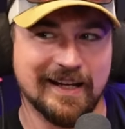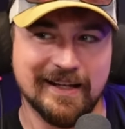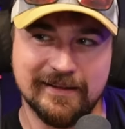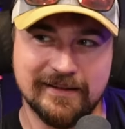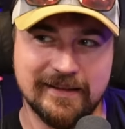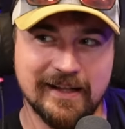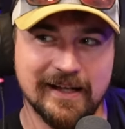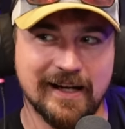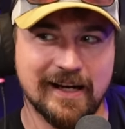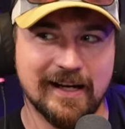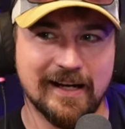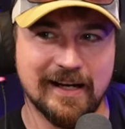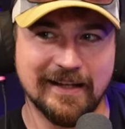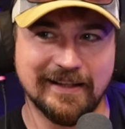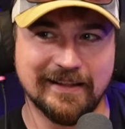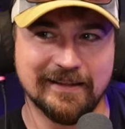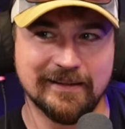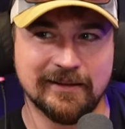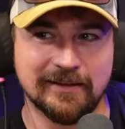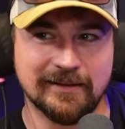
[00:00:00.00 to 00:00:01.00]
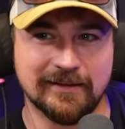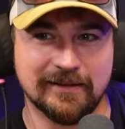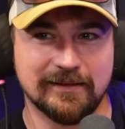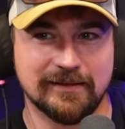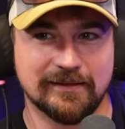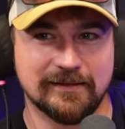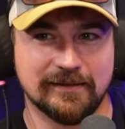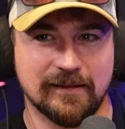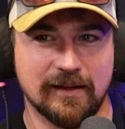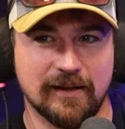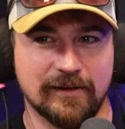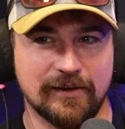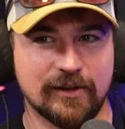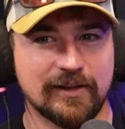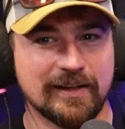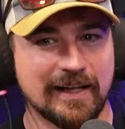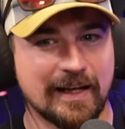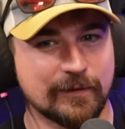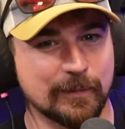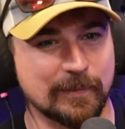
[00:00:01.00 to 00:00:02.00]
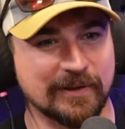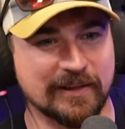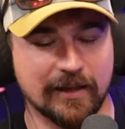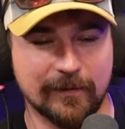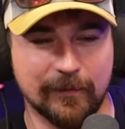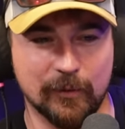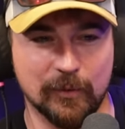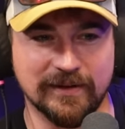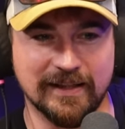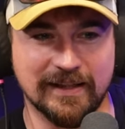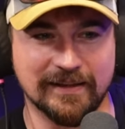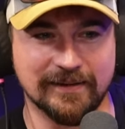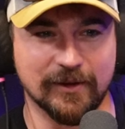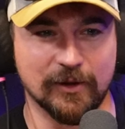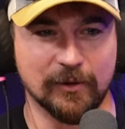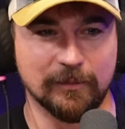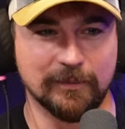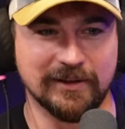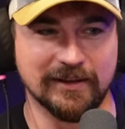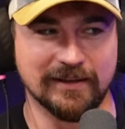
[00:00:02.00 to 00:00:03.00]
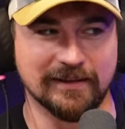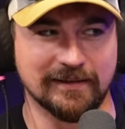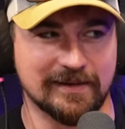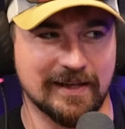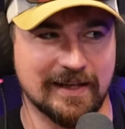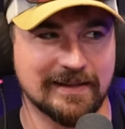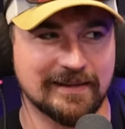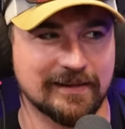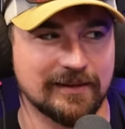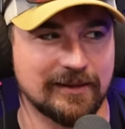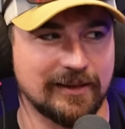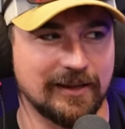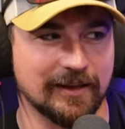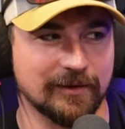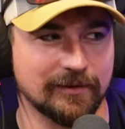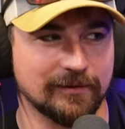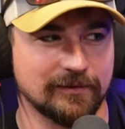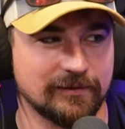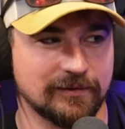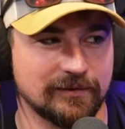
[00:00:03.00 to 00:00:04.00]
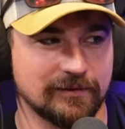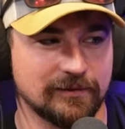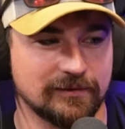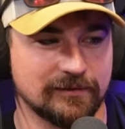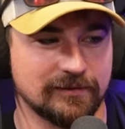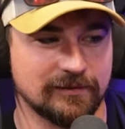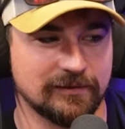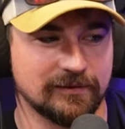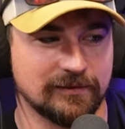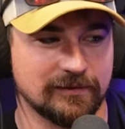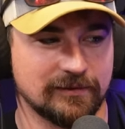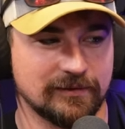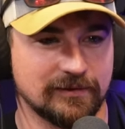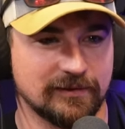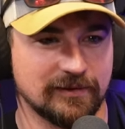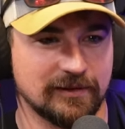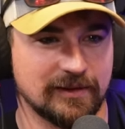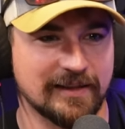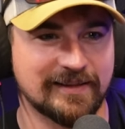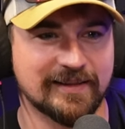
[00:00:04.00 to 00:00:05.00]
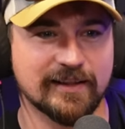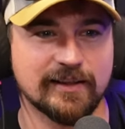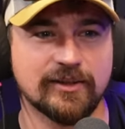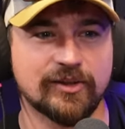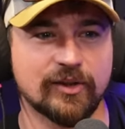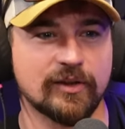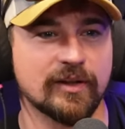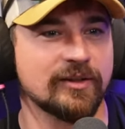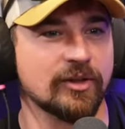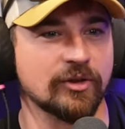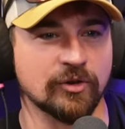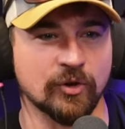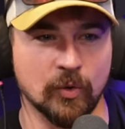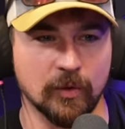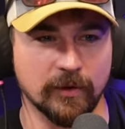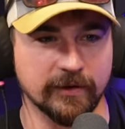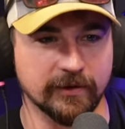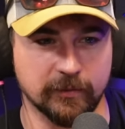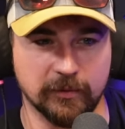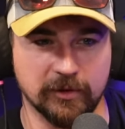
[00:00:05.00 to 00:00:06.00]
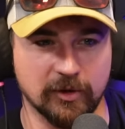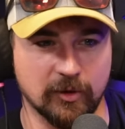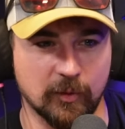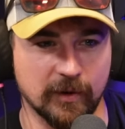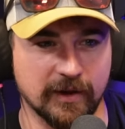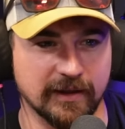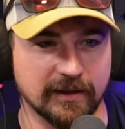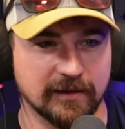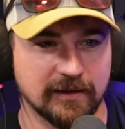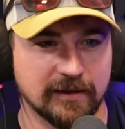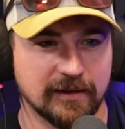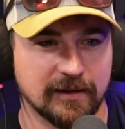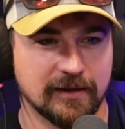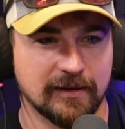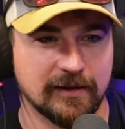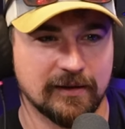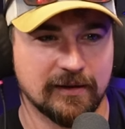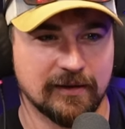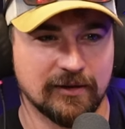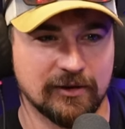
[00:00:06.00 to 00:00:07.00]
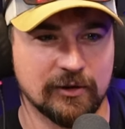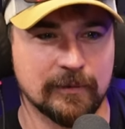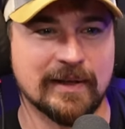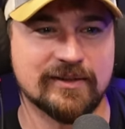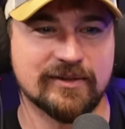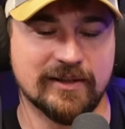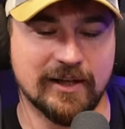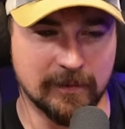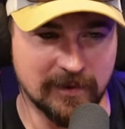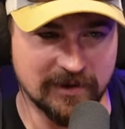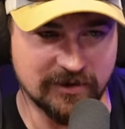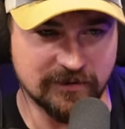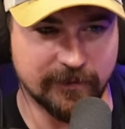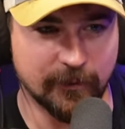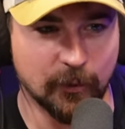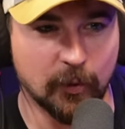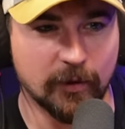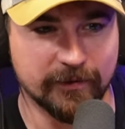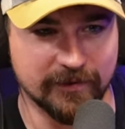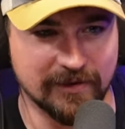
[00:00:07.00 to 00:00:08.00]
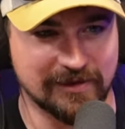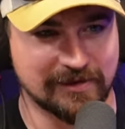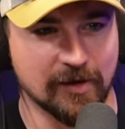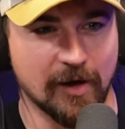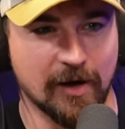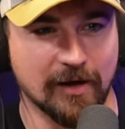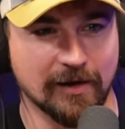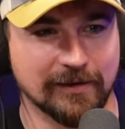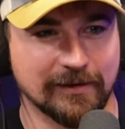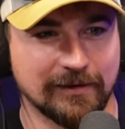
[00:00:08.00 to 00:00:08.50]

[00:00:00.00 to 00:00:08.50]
I, yeah, I can. They're gonna have to be careful with that though, because yeah. that's gonna get just major. It's gonna turn into noise real quick. Sure. You imagine how much four of us talk